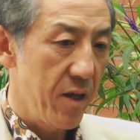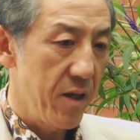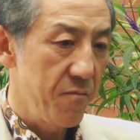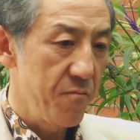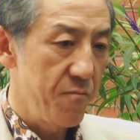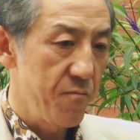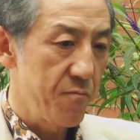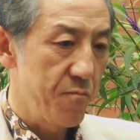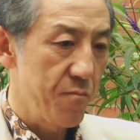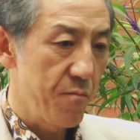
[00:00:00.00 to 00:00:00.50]

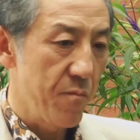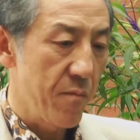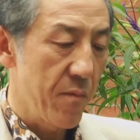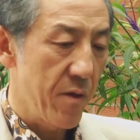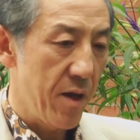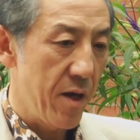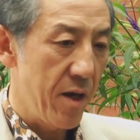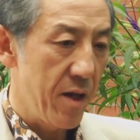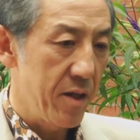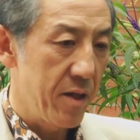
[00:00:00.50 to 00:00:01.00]

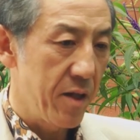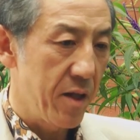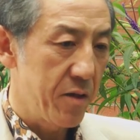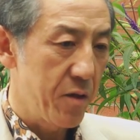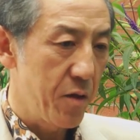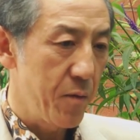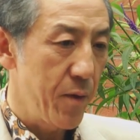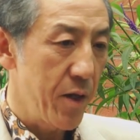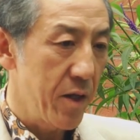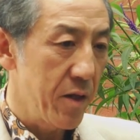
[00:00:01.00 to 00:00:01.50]
And
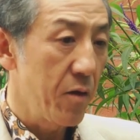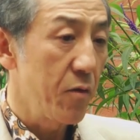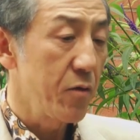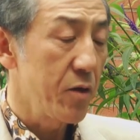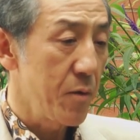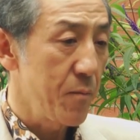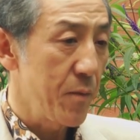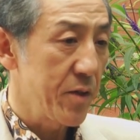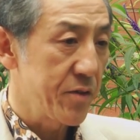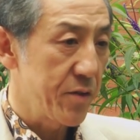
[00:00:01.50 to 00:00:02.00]
to be an
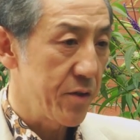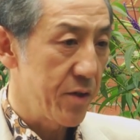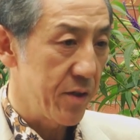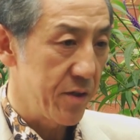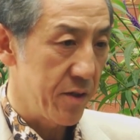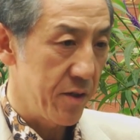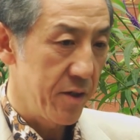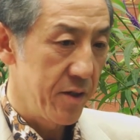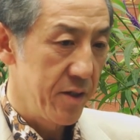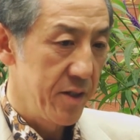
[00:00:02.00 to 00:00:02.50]
autonomous
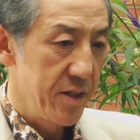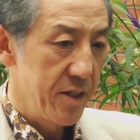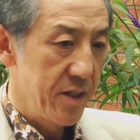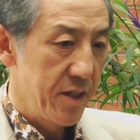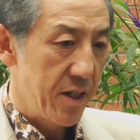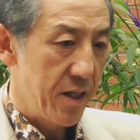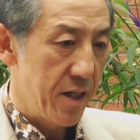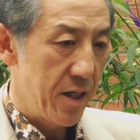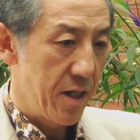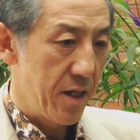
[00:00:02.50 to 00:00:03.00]
learner,
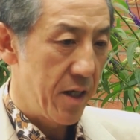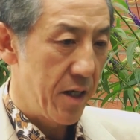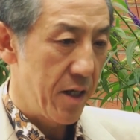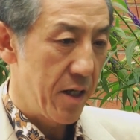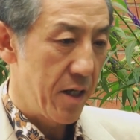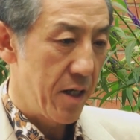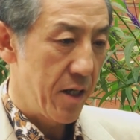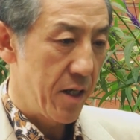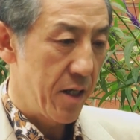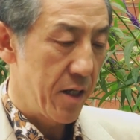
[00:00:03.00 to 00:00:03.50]

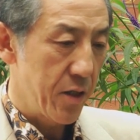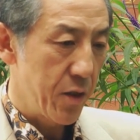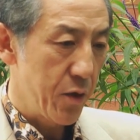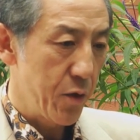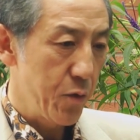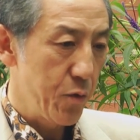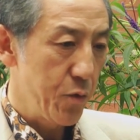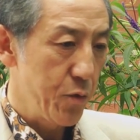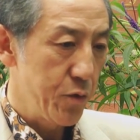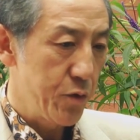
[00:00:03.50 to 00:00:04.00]

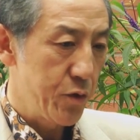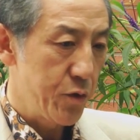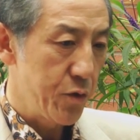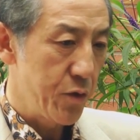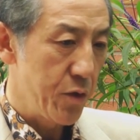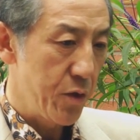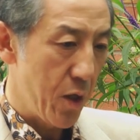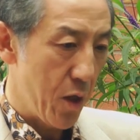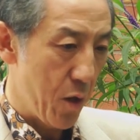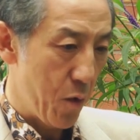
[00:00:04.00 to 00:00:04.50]
you
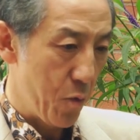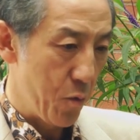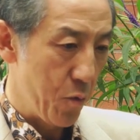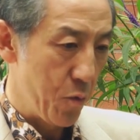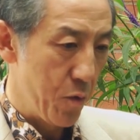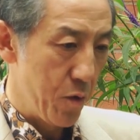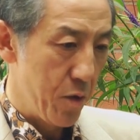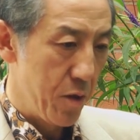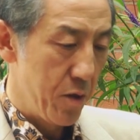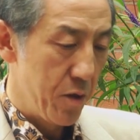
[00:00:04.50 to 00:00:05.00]
should
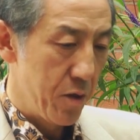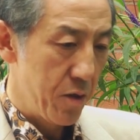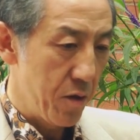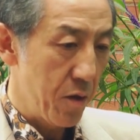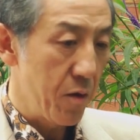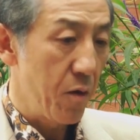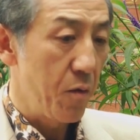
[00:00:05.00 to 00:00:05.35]
know not